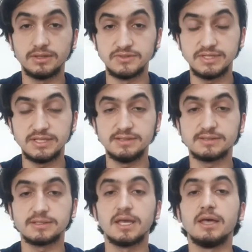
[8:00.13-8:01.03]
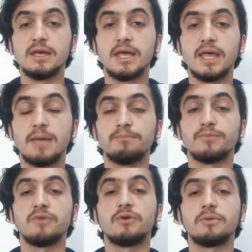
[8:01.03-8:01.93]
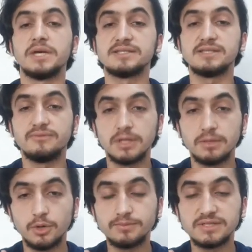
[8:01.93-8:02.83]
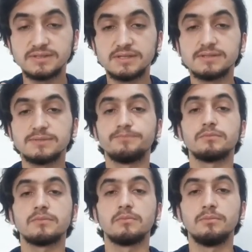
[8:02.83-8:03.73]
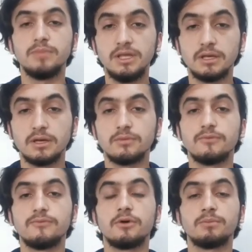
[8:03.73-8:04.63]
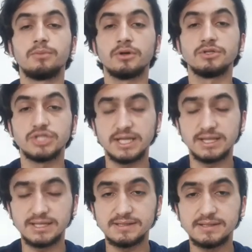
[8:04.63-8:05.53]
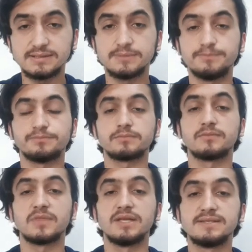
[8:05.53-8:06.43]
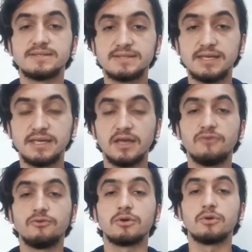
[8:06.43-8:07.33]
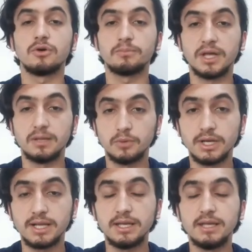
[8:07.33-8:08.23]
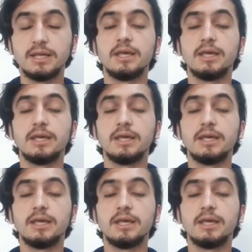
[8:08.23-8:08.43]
disease, M for massive hemoptysis, B for bronchiectasis, C for core pulmonary,